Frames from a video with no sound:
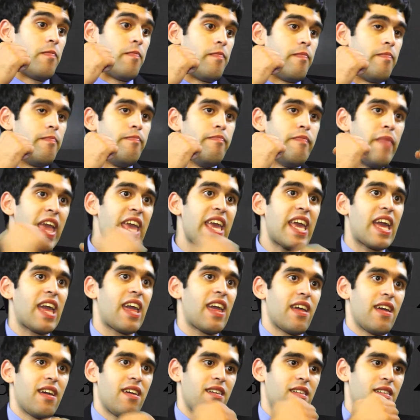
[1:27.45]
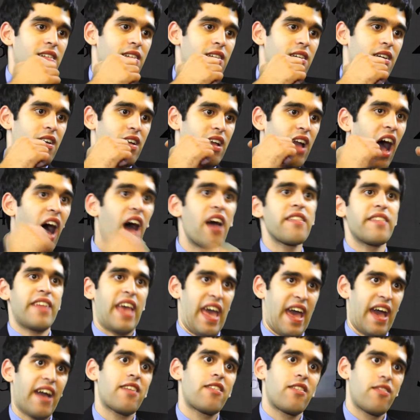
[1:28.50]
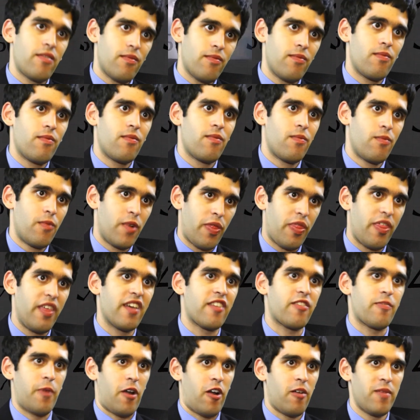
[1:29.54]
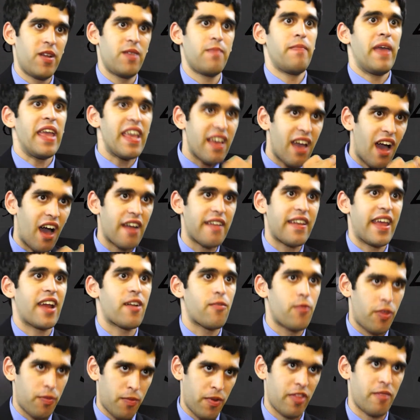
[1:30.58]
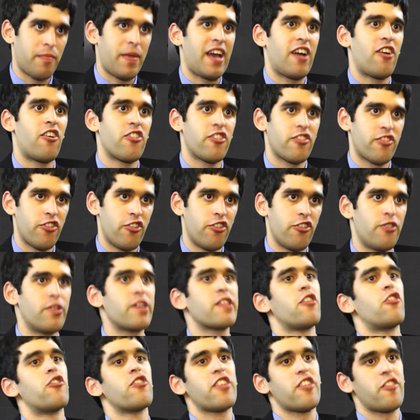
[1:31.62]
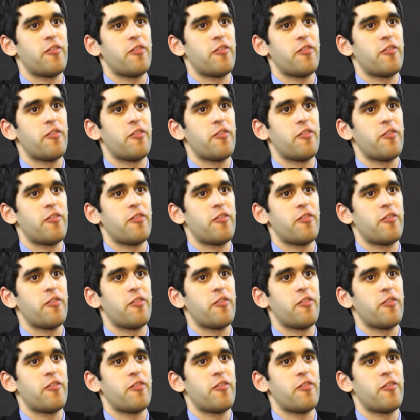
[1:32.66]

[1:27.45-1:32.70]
make contact with the experiment, make contact with what the biologists are doing, learn